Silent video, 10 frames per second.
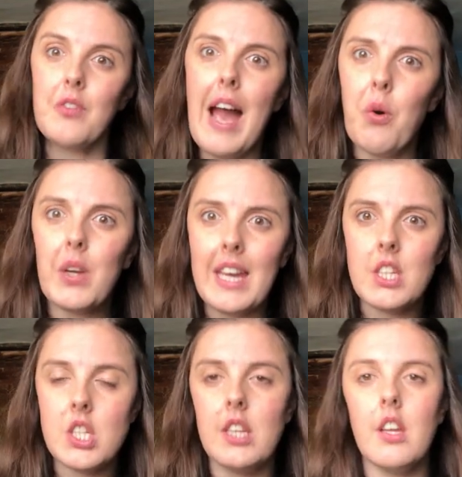of out
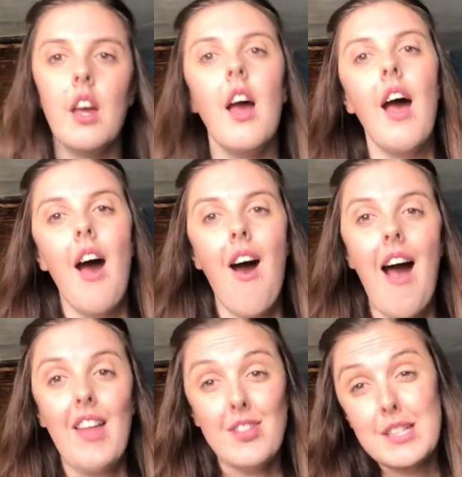kitchen,
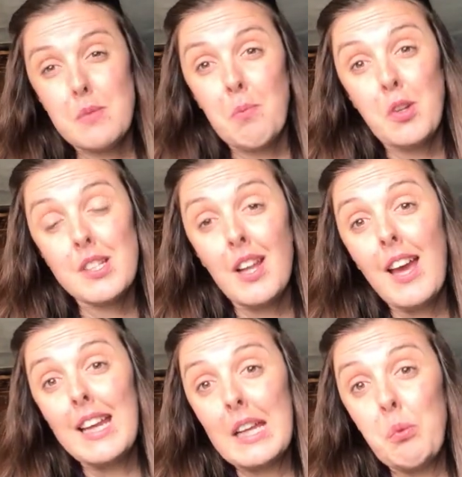and this most
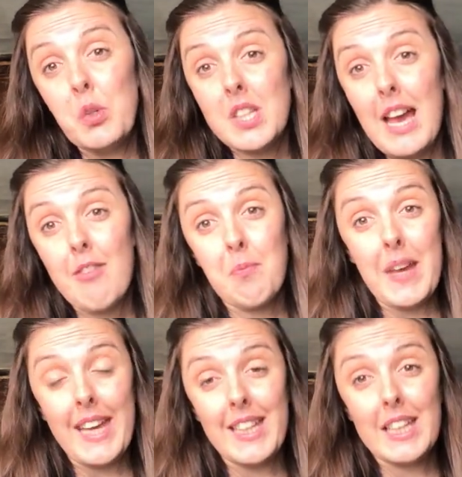likely would have
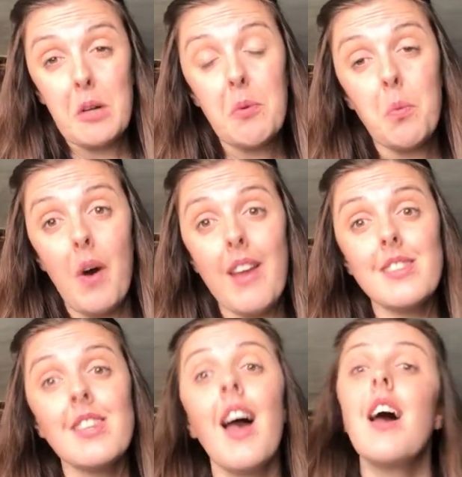been Gilbert
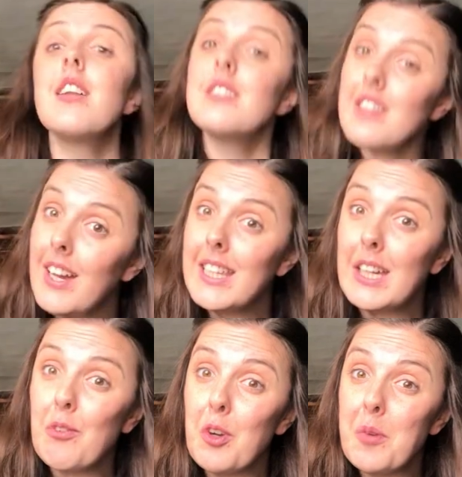White's
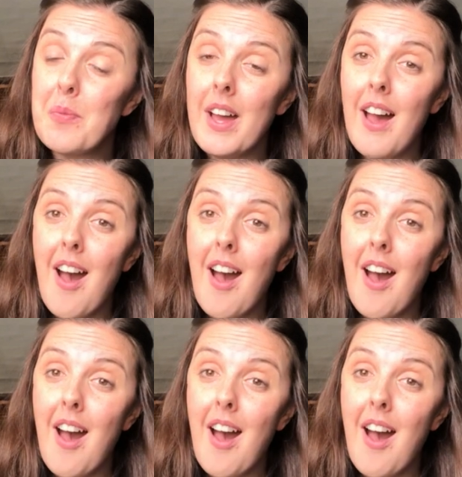dining room,